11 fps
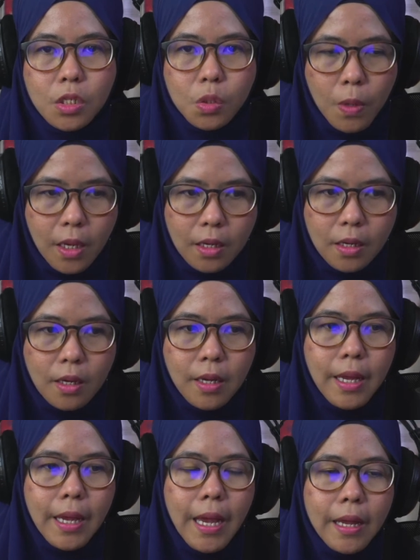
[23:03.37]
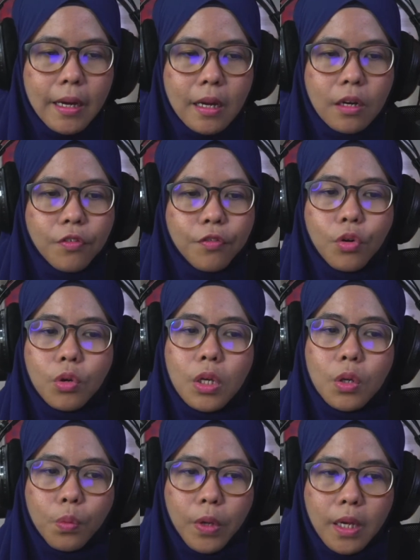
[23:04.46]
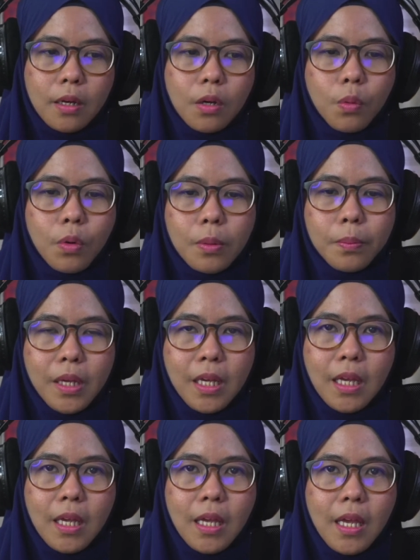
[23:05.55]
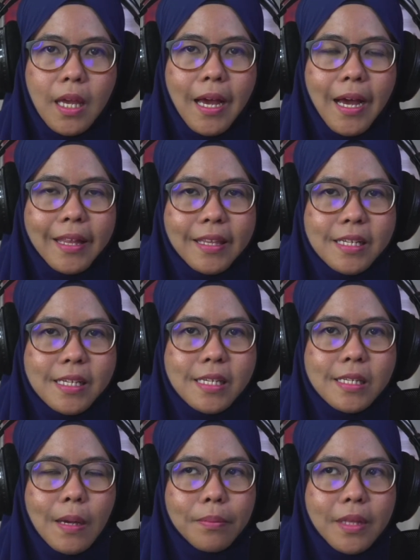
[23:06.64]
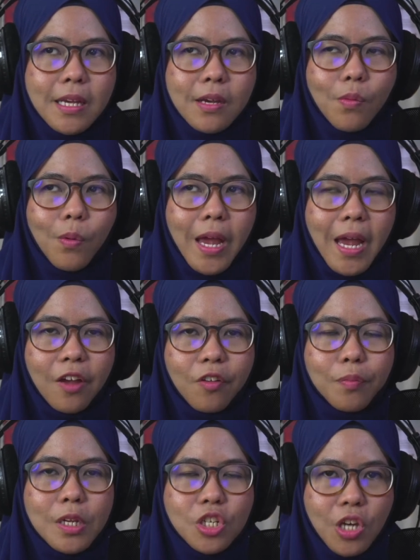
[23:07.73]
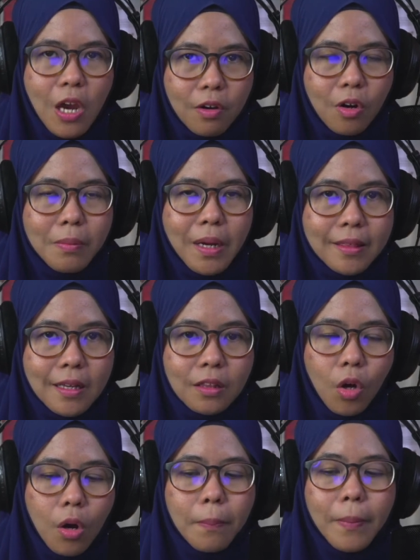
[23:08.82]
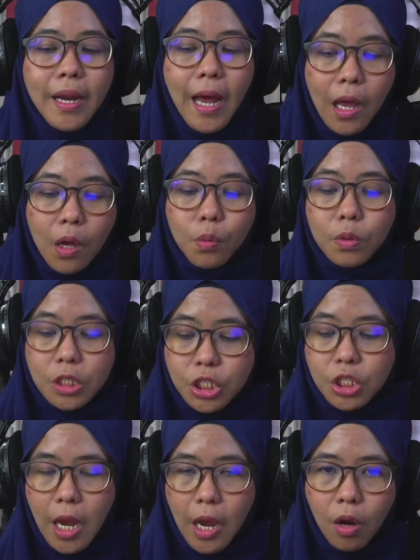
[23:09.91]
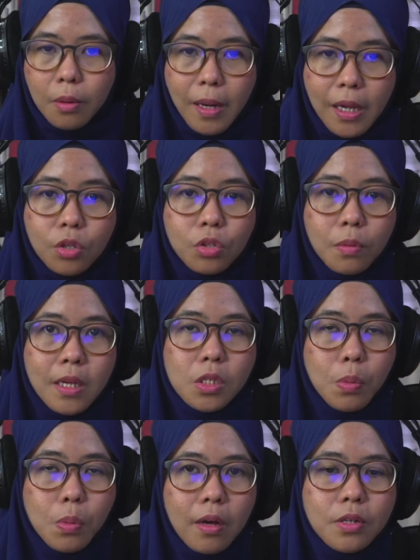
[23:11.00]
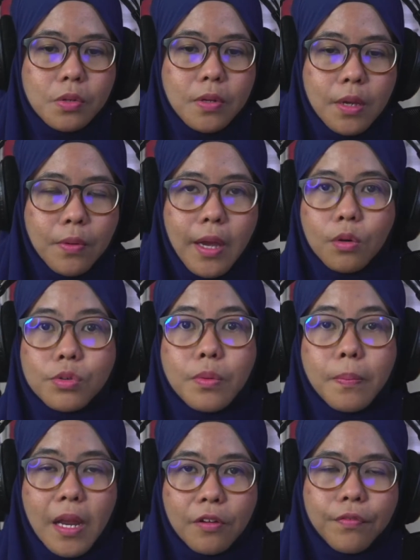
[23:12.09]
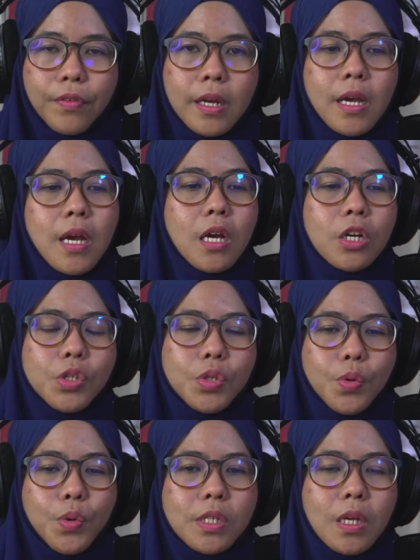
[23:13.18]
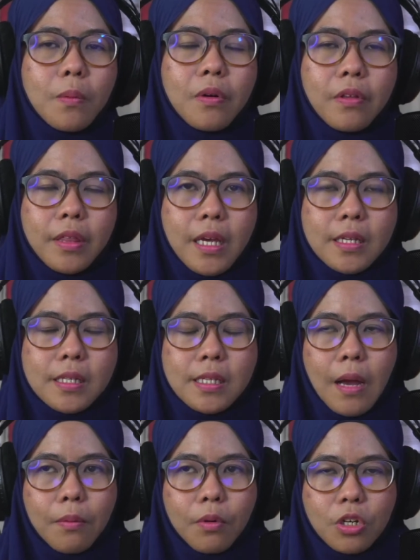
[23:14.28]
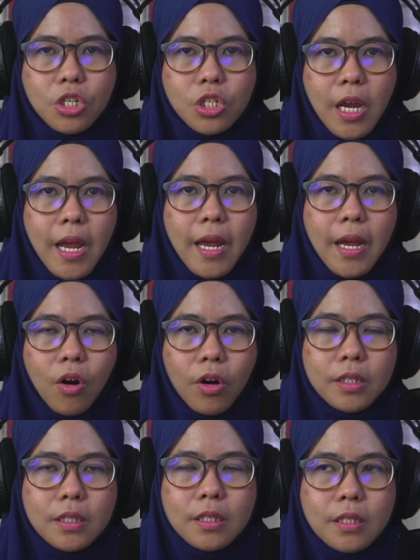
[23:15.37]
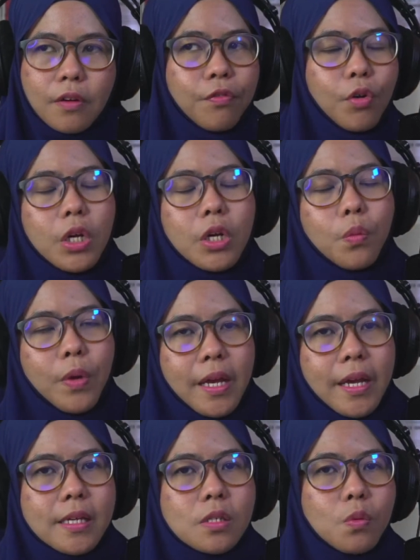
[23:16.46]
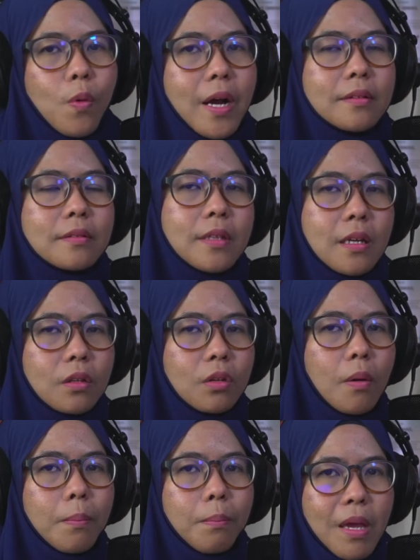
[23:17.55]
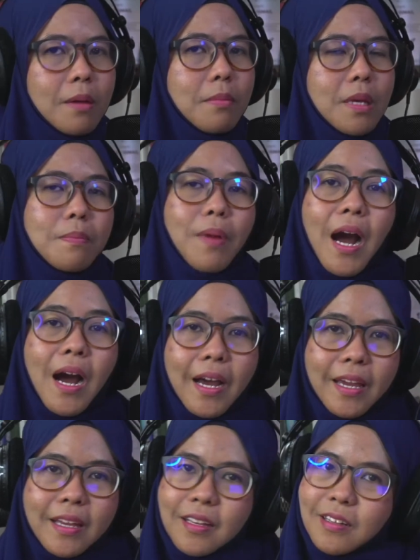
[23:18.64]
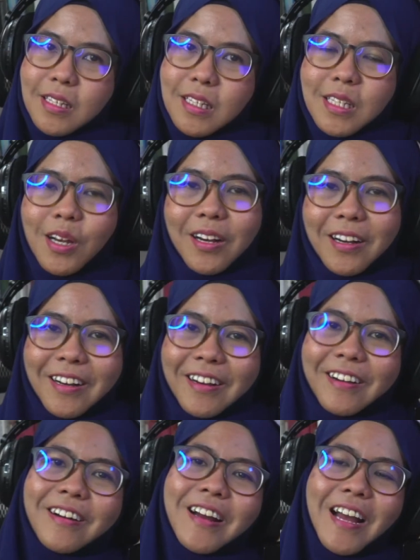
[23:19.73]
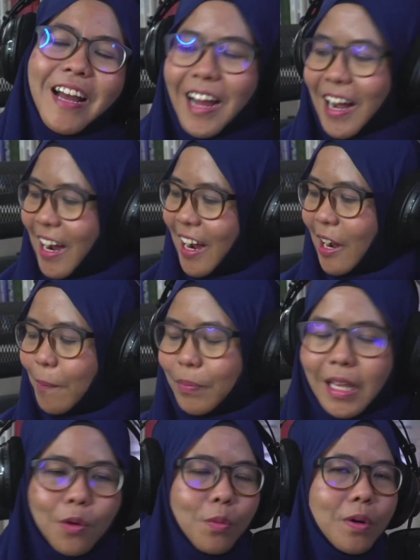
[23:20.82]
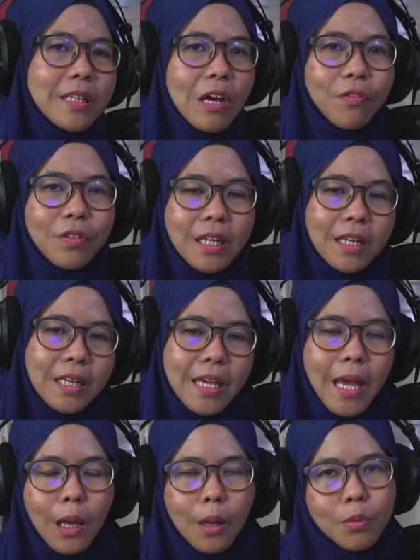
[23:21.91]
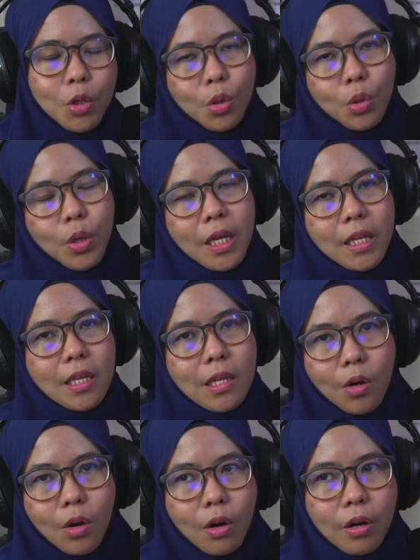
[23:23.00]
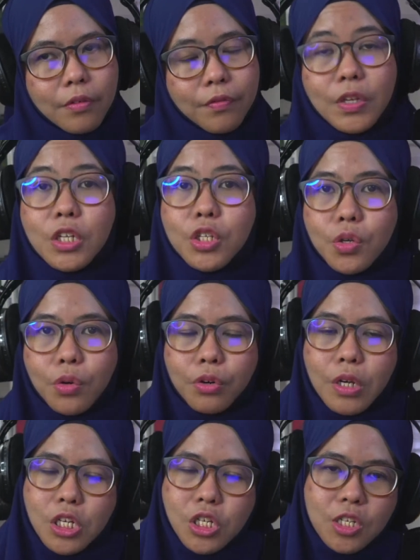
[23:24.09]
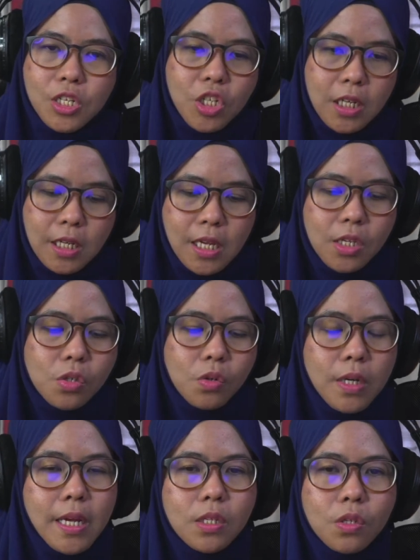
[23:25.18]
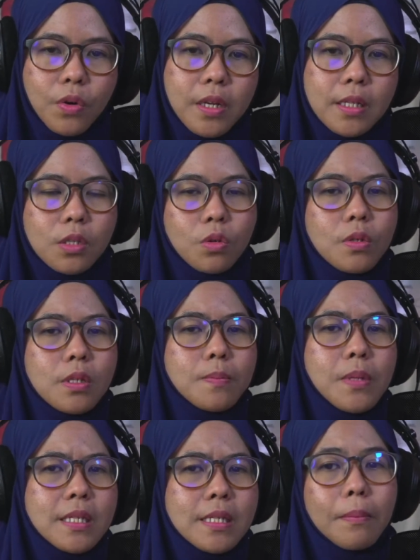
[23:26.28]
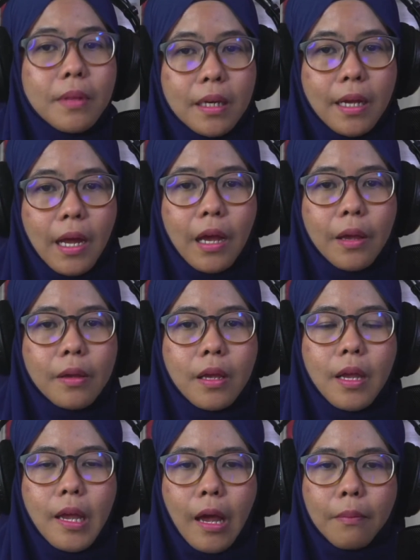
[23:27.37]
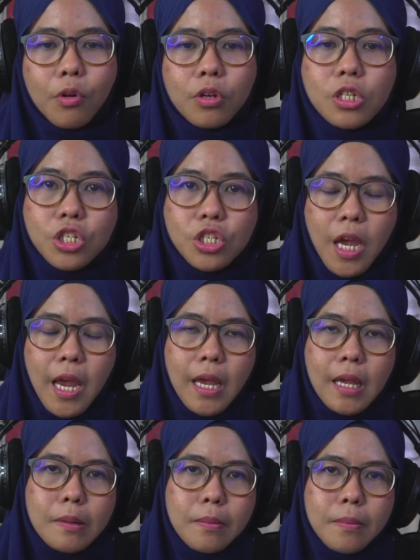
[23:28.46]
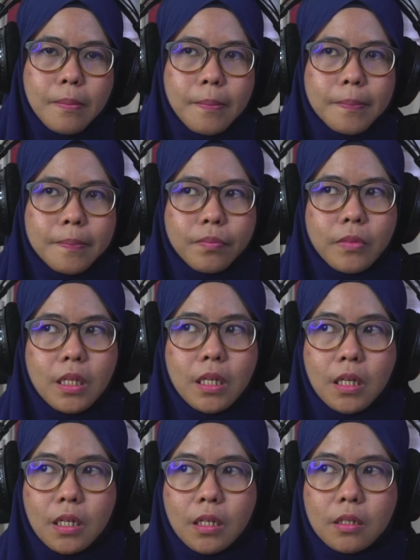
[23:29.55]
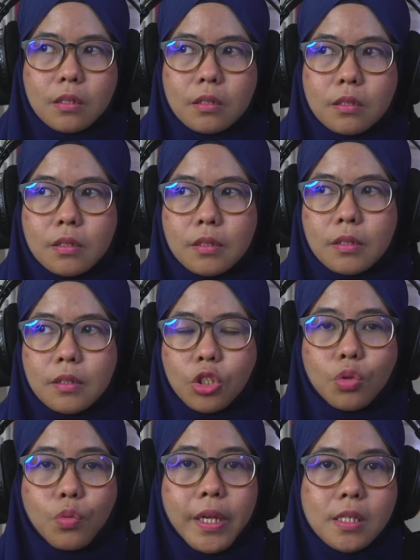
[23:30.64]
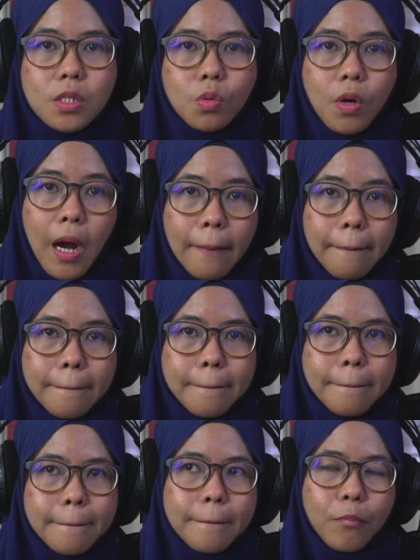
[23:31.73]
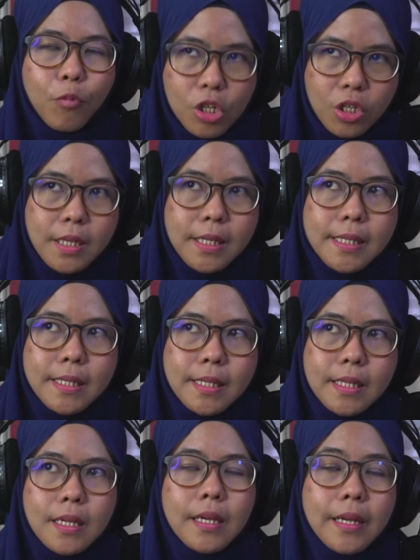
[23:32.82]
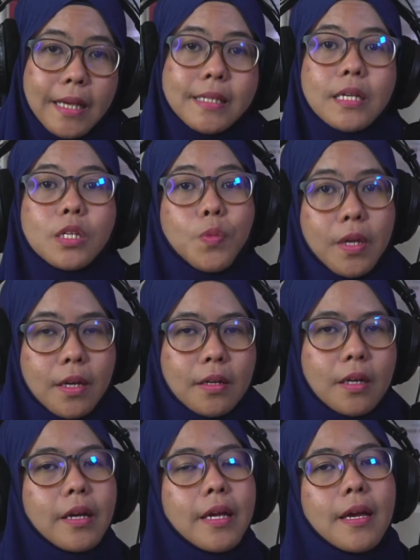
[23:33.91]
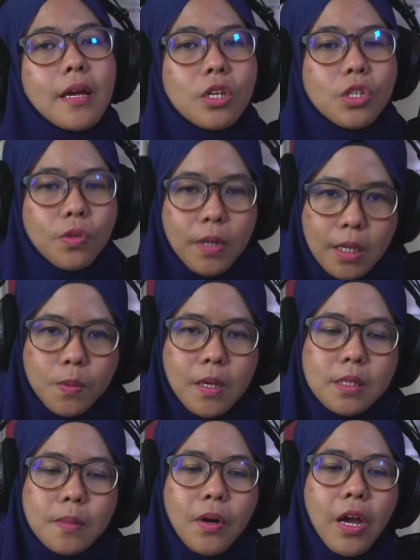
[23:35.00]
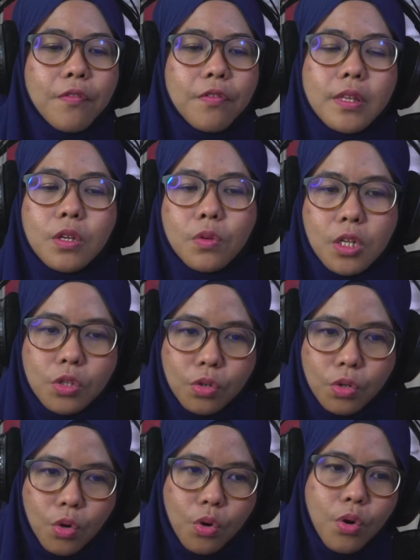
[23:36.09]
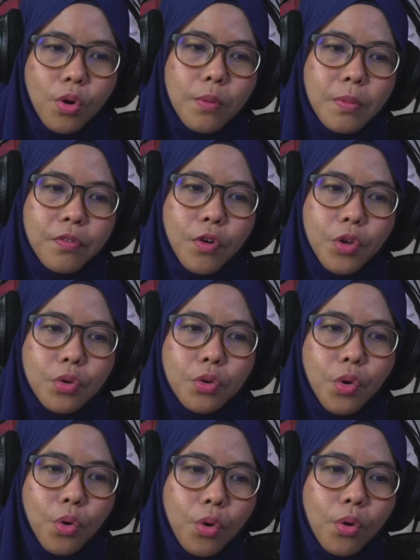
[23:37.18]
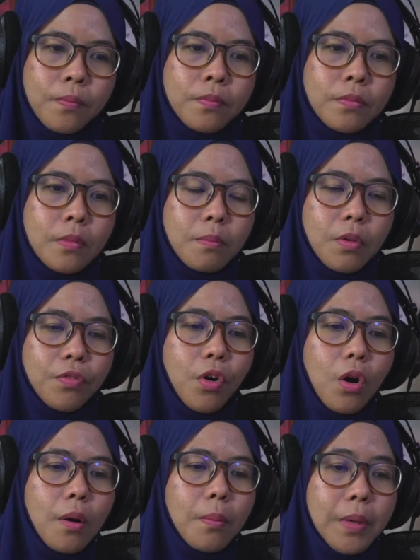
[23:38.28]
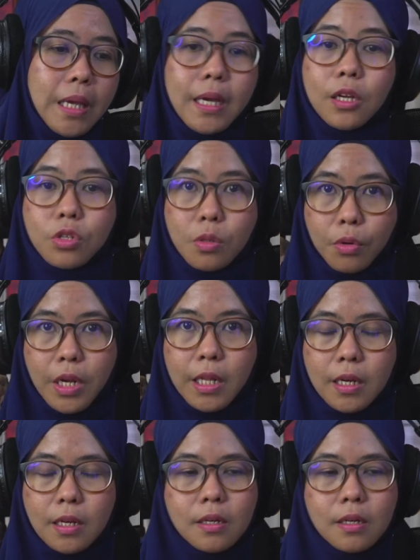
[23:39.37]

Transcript: week, and then the following week will be, I think this is something where I've been sharing on my TikTok, but I will share on my YouTube as well so that you can also benefit. So some of the things that I'm going to share on the following week is what TikTok made me buy. So it will definitely help you in your video creation journey. So that is going to be something that I'm going to share in the 2 weeks to come, which is next week. Okay, so next week is about everything you need to know before being a YouTube creator,